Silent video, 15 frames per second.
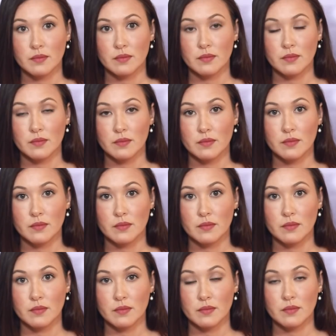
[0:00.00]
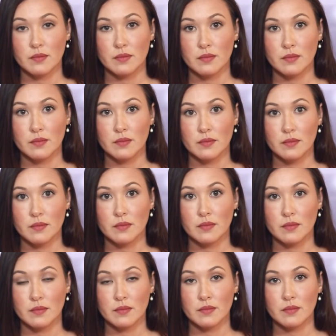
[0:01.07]

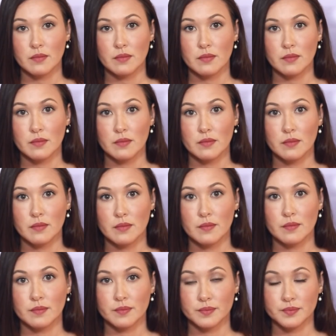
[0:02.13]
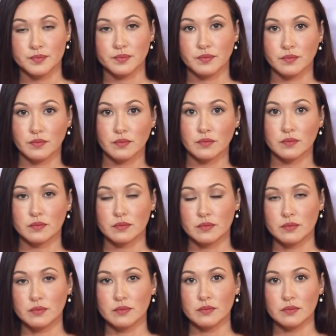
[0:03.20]

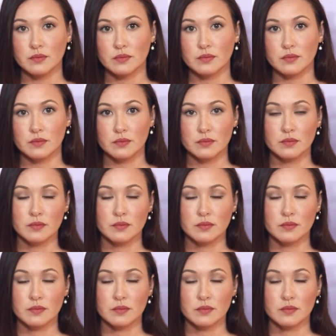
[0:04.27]
(not speaking)